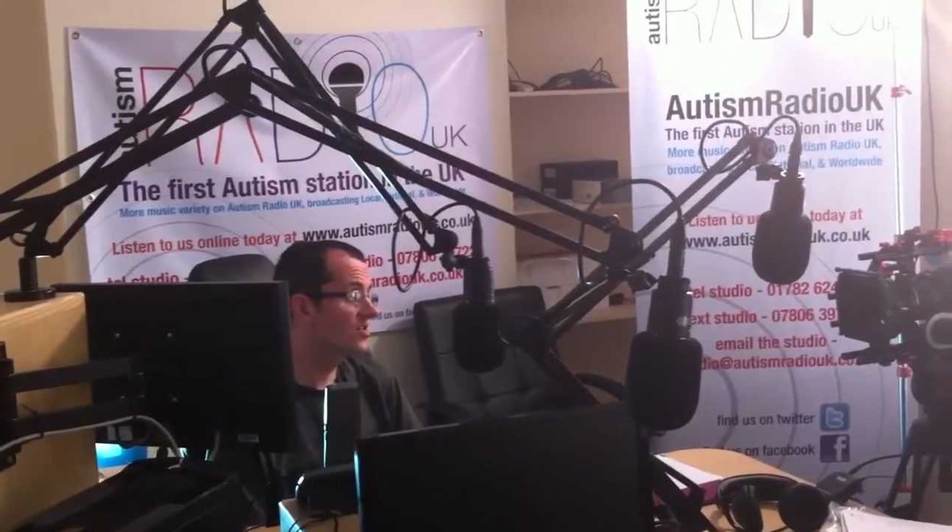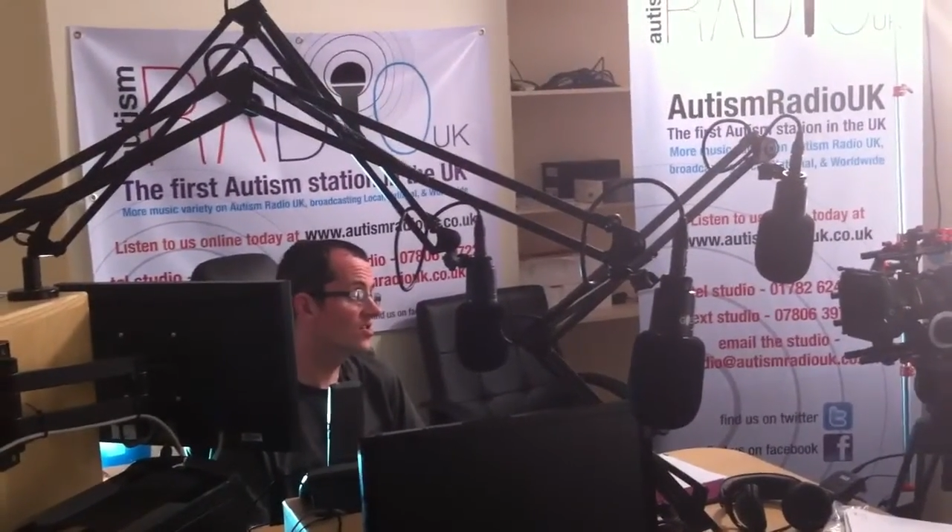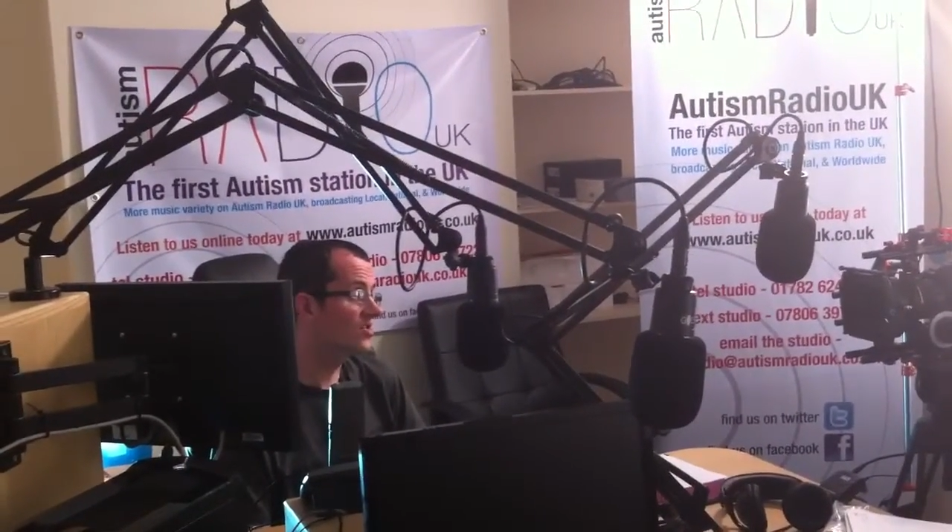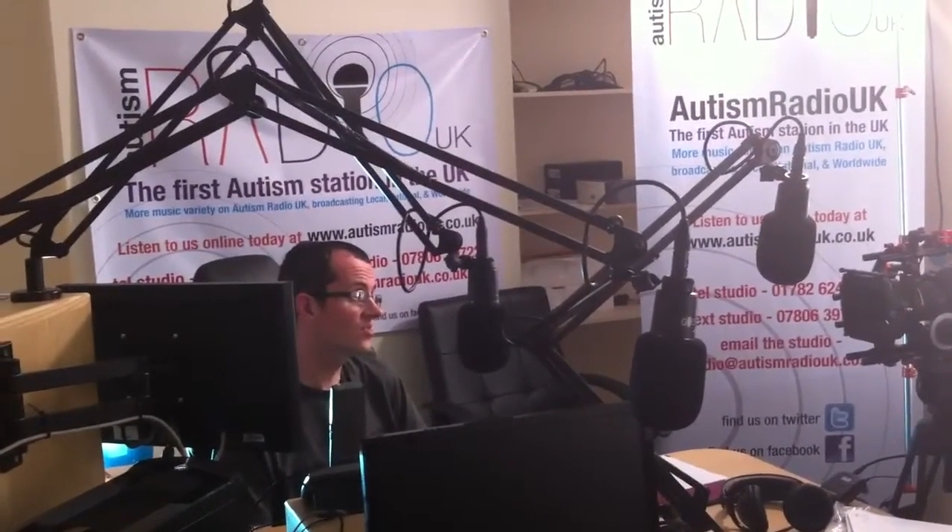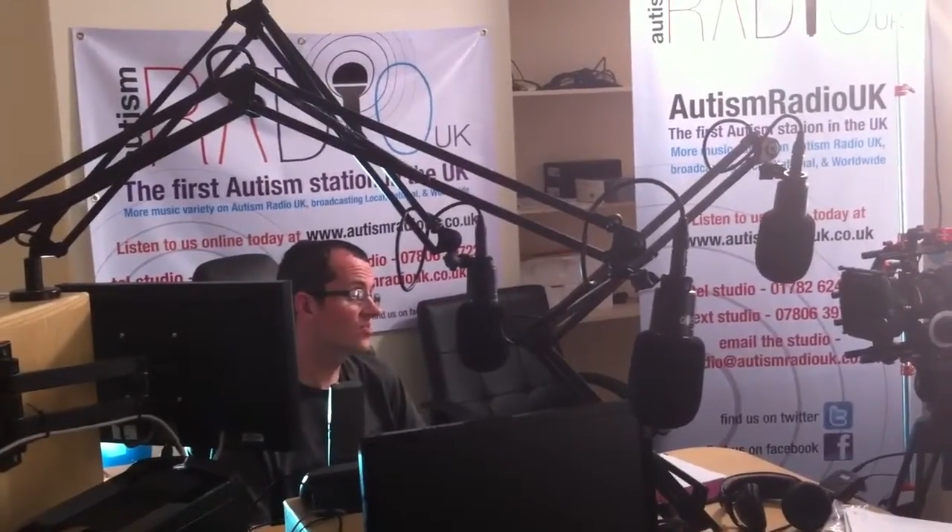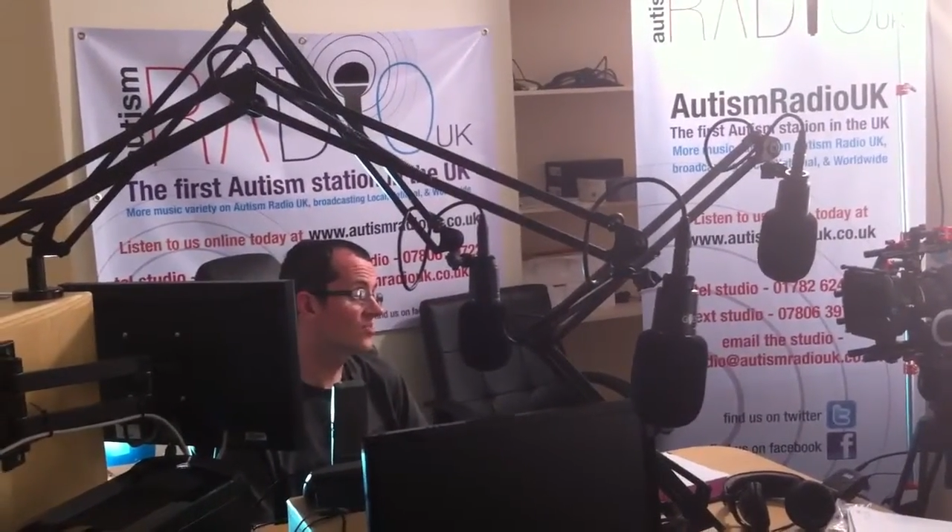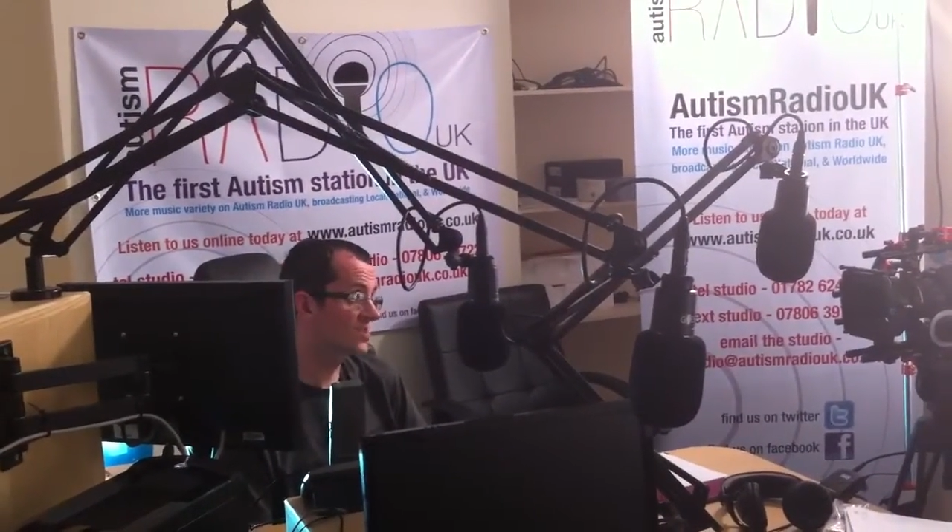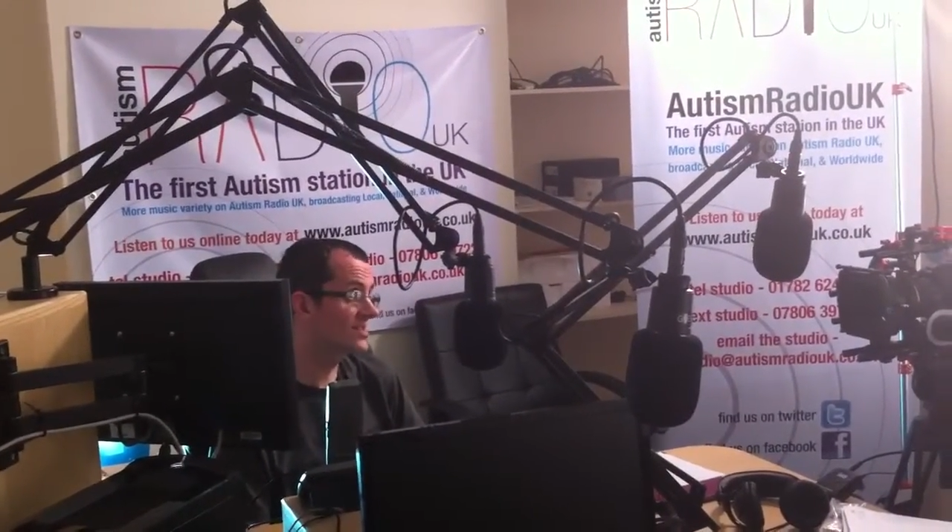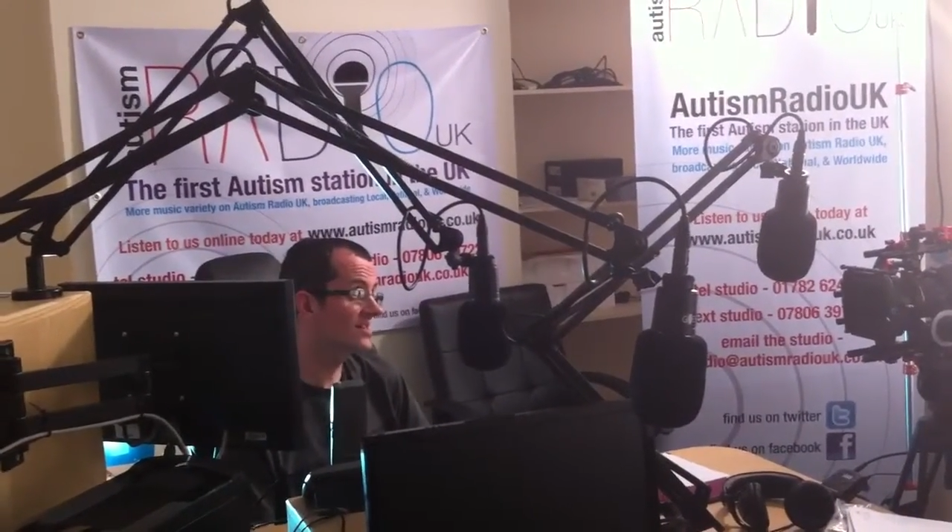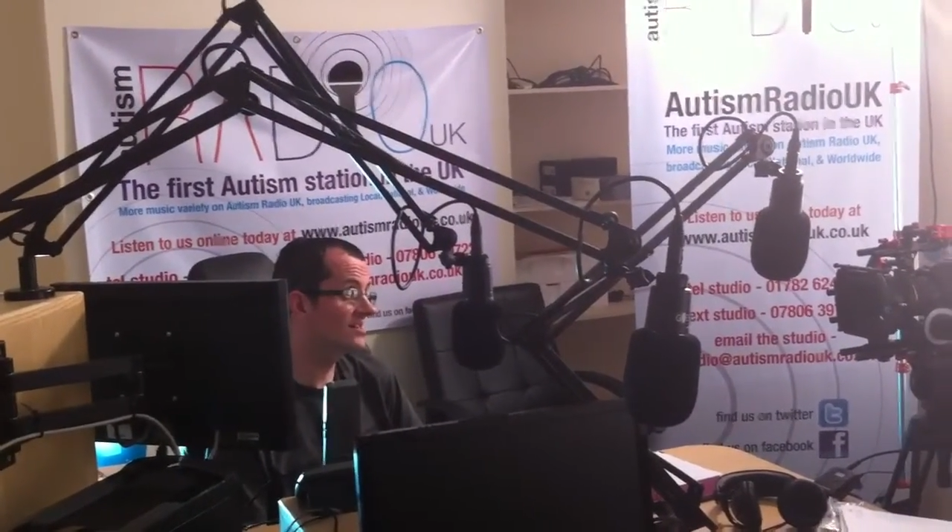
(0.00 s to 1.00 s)
who
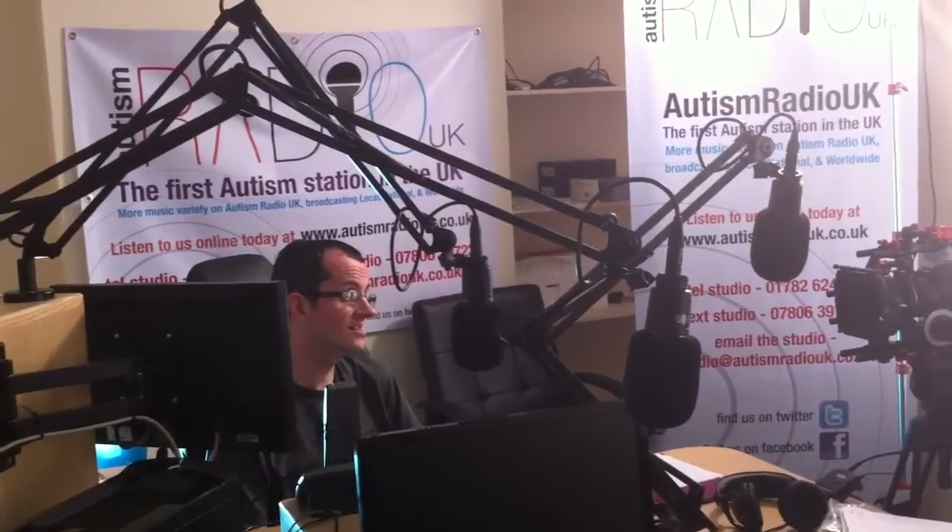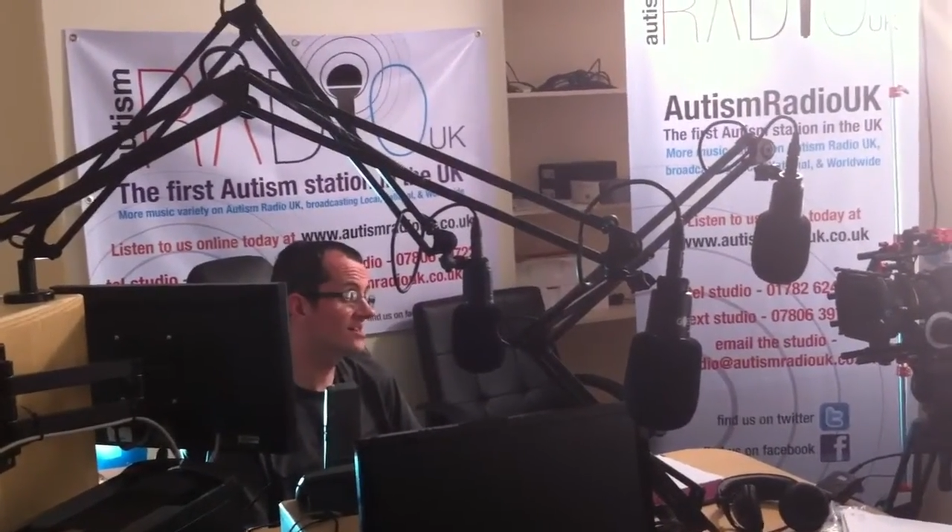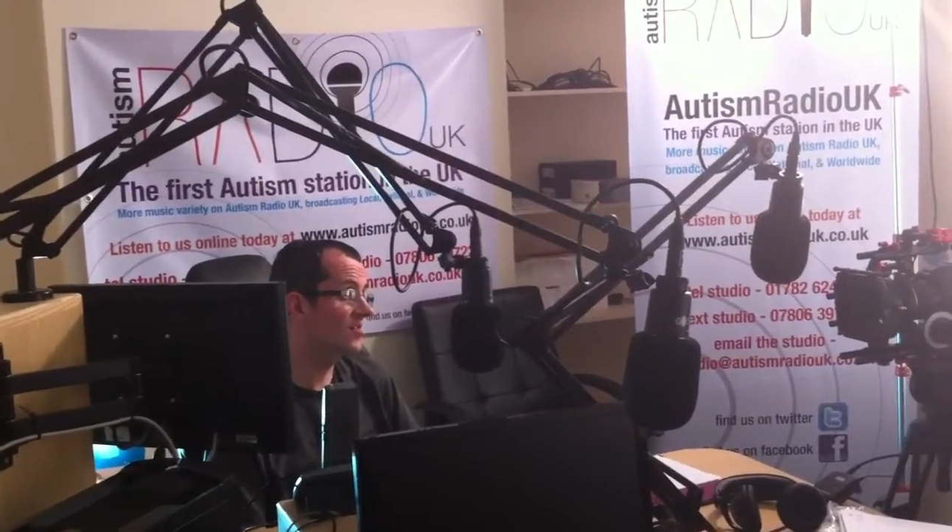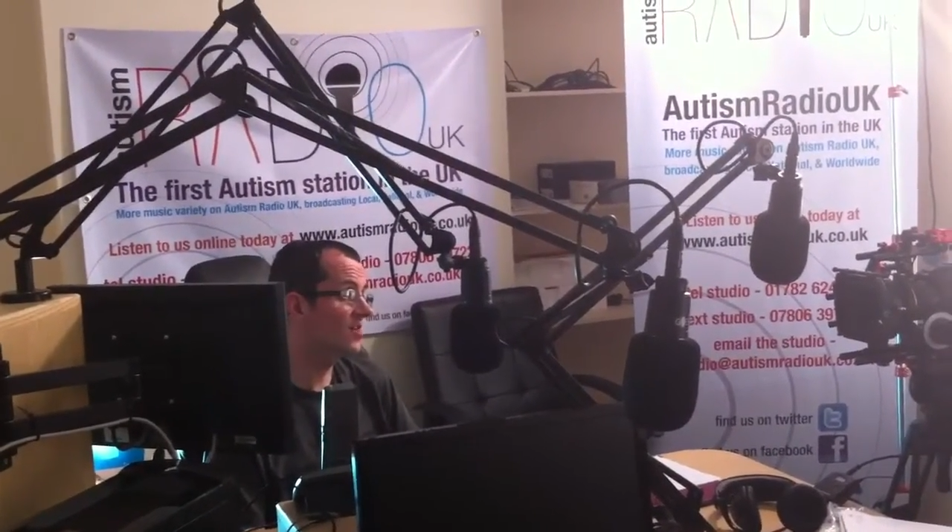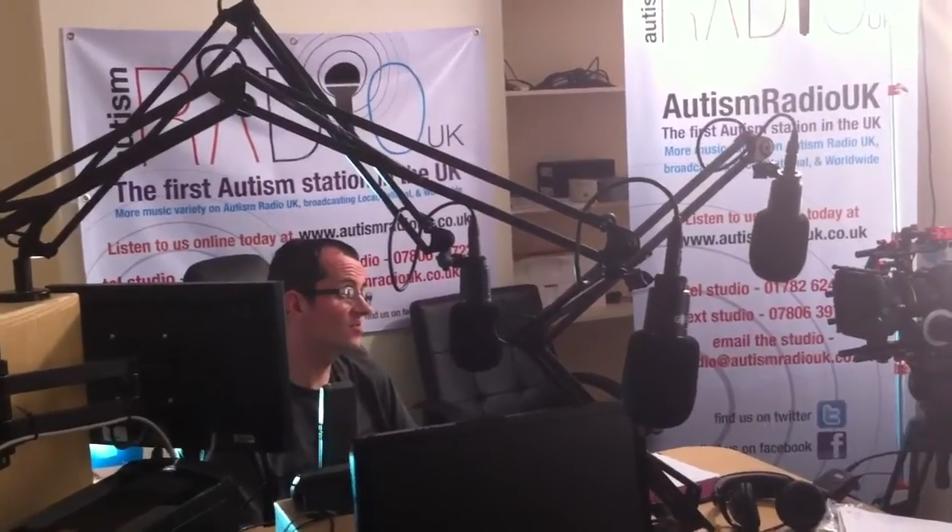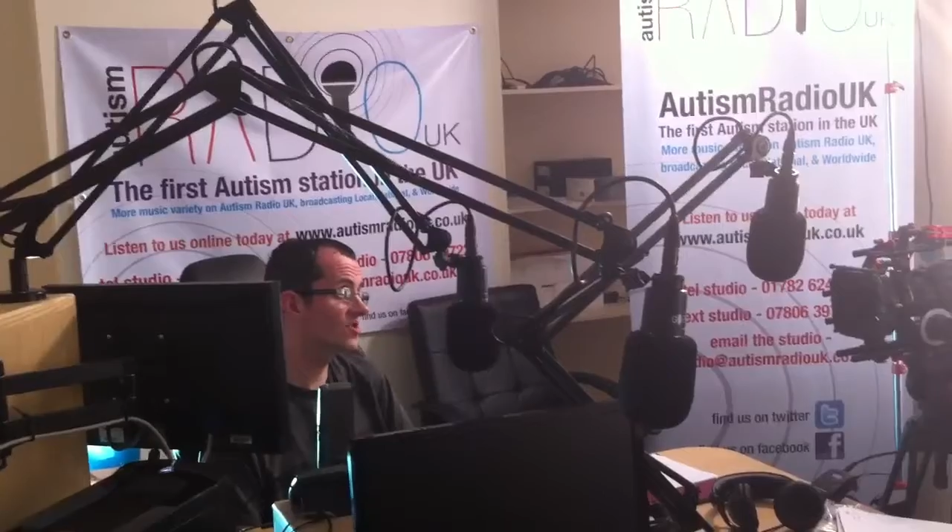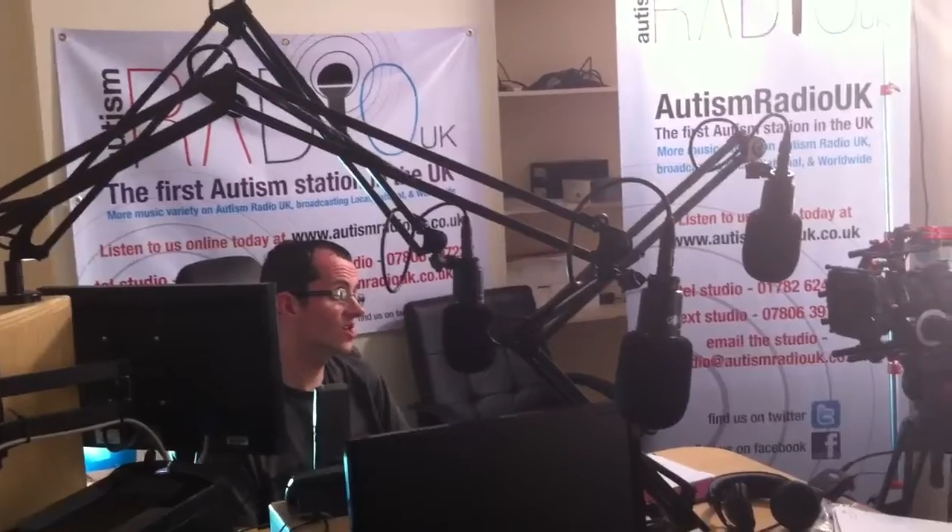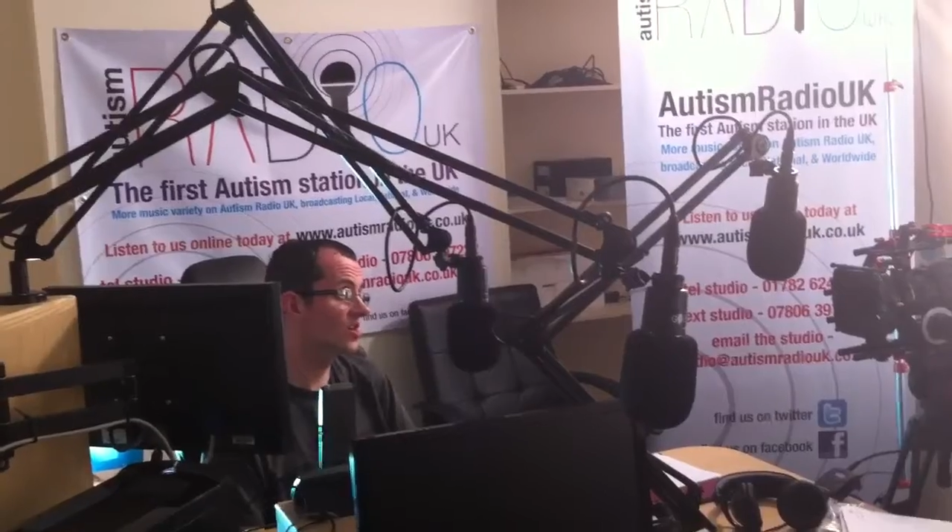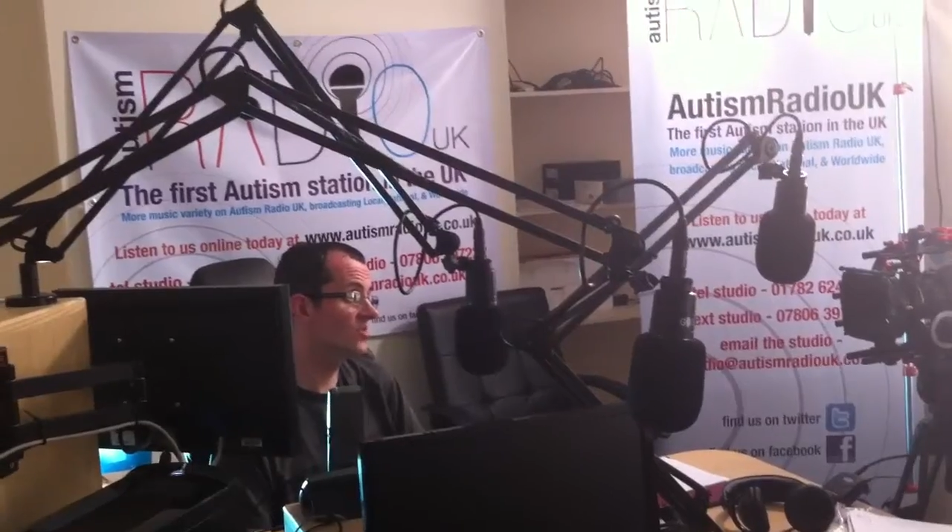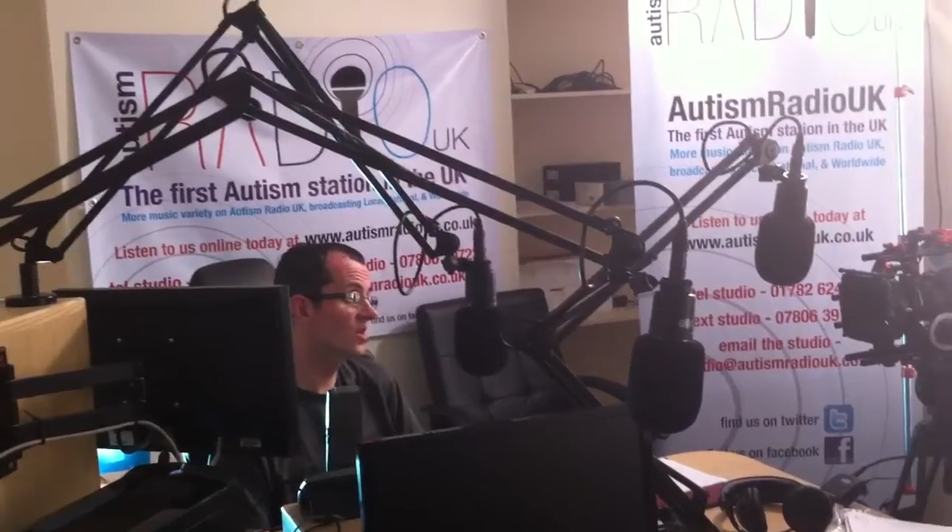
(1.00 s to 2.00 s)
present their own
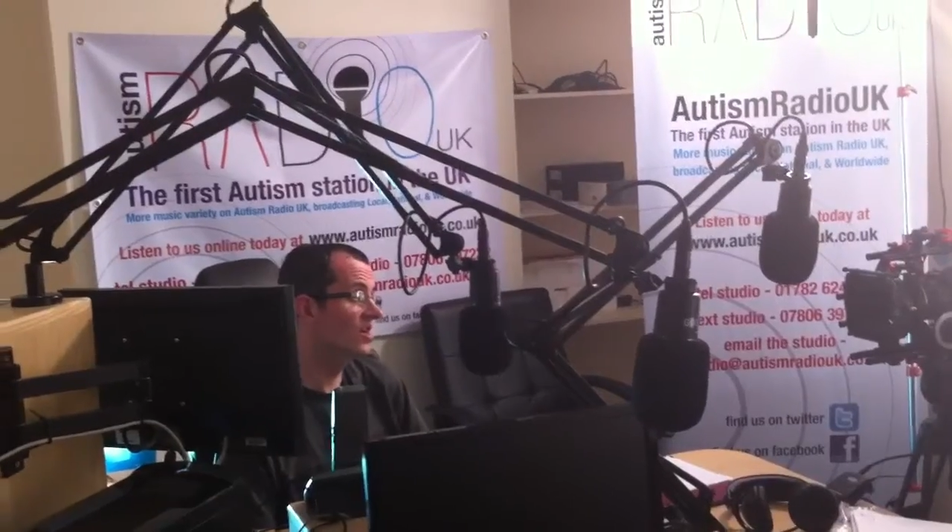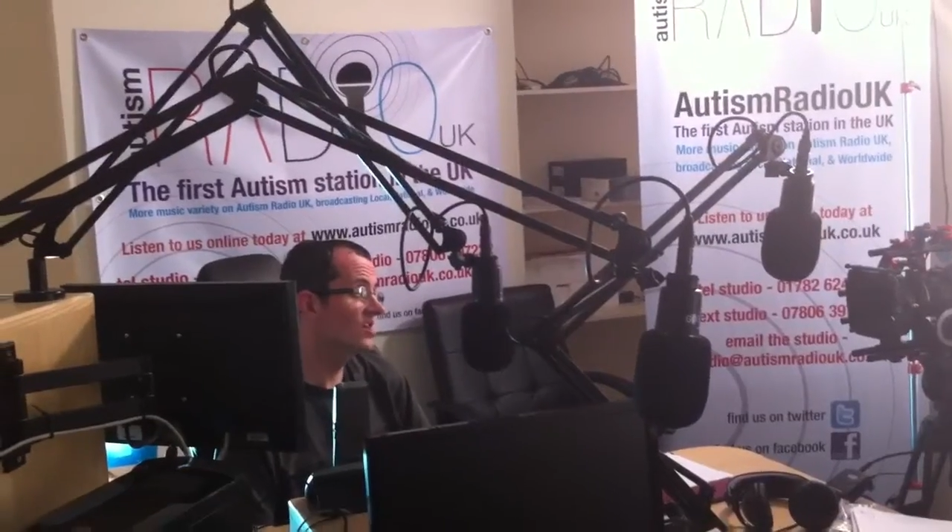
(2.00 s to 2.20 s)
show.